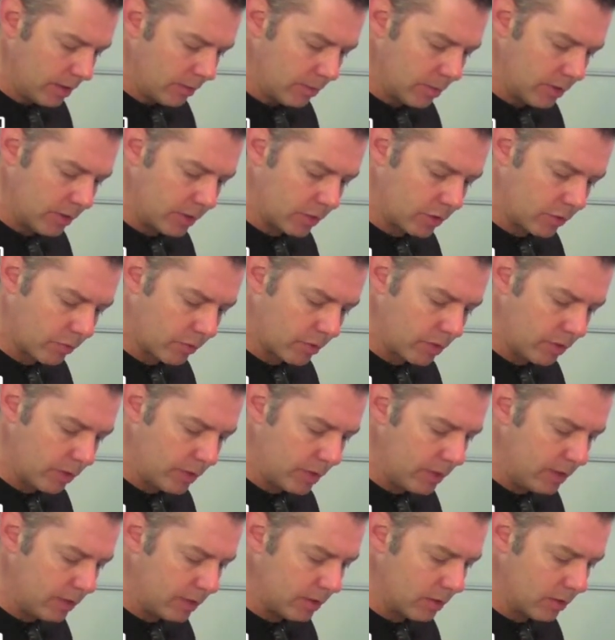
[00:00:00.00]
but it's real
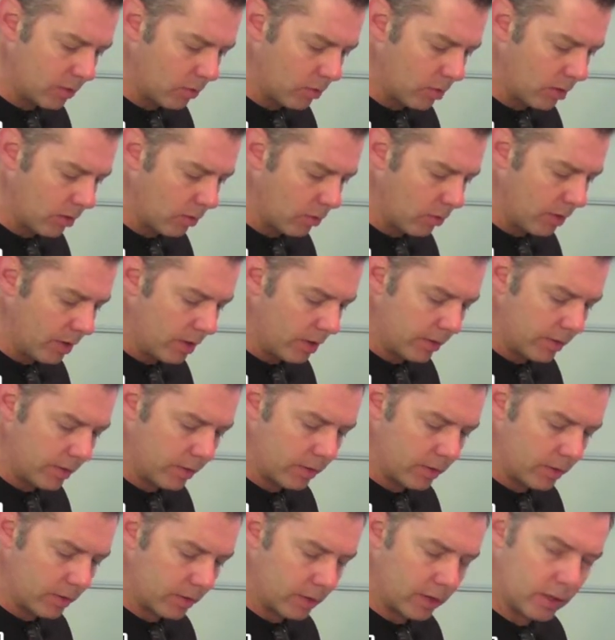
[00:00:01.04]
easy to work with.